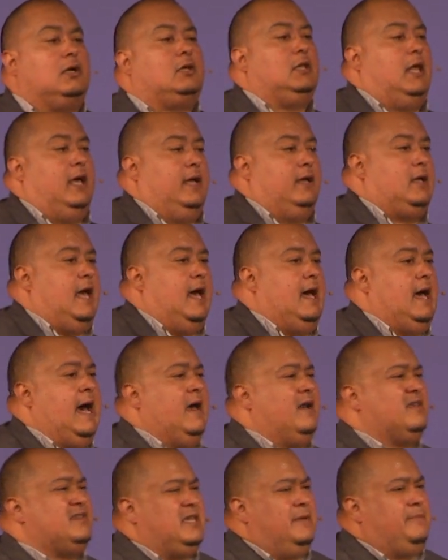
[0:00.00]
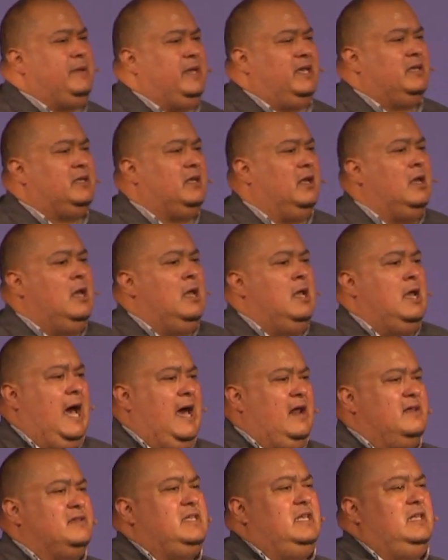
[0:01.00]
like? How, how, does he begin to, how
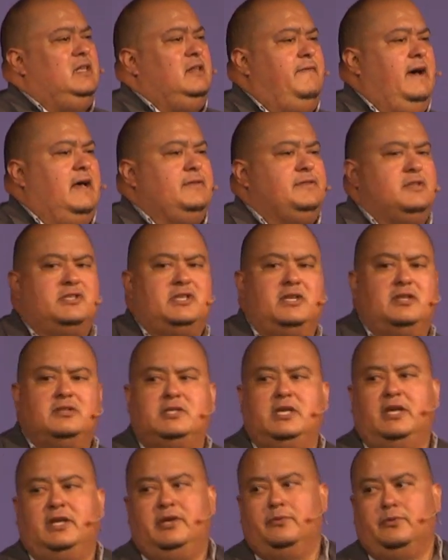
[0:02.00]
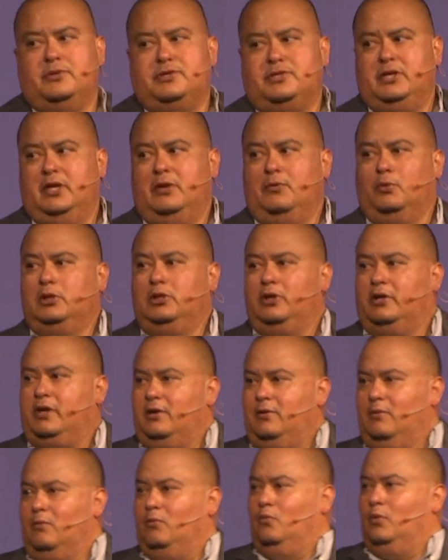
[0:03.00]
does he live out this continual sin? Well, look at
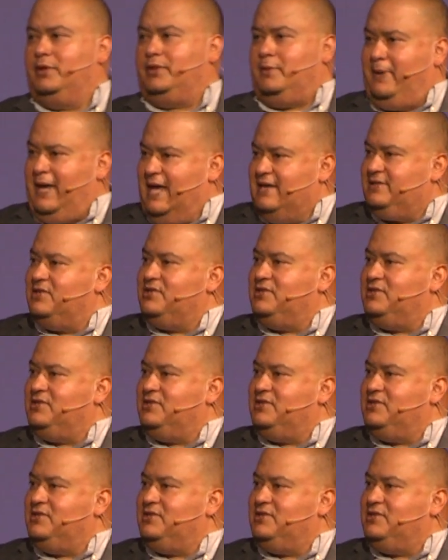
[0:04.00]
what the passage